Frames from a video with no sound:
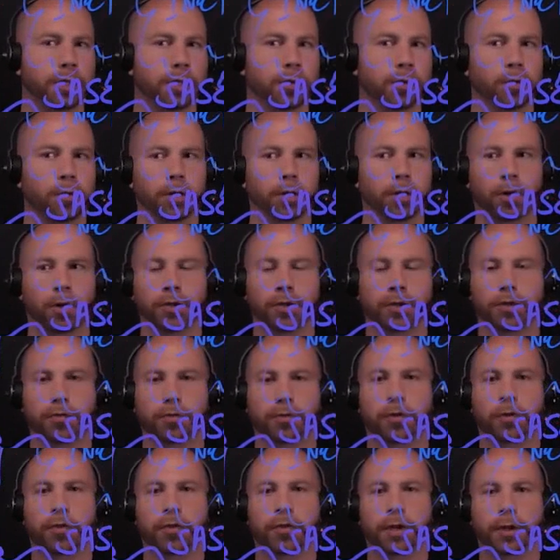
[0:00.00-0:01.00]
regardless of
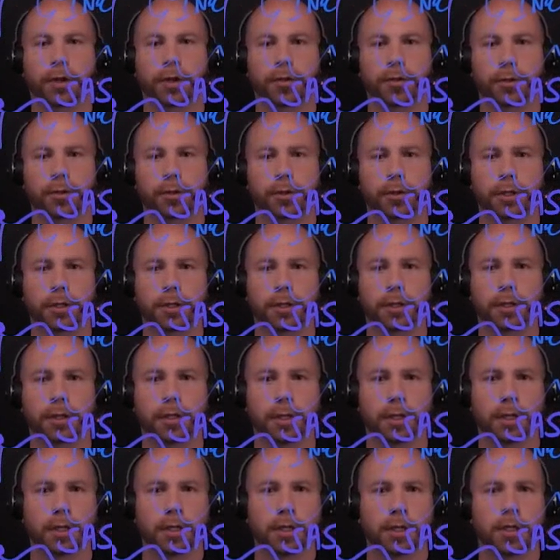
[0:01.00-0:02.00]
what that user is.
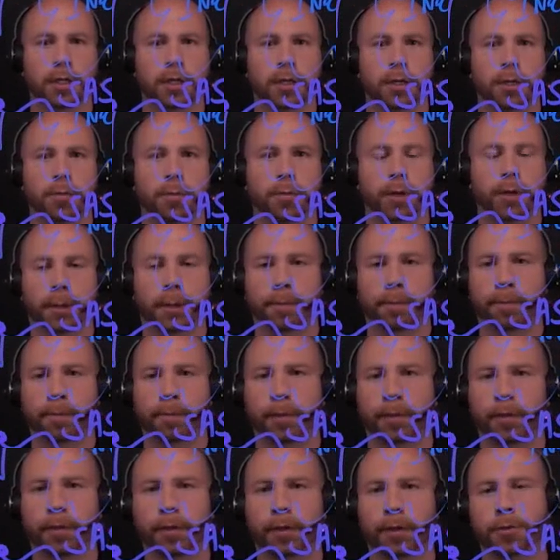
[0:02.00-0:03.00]
But
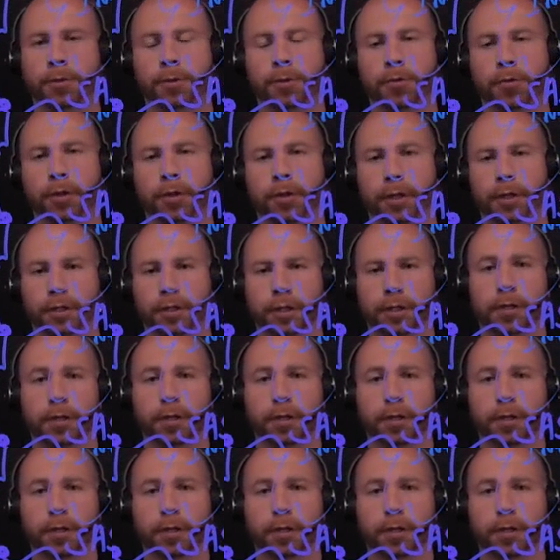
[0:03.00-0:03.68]
let's be realistic.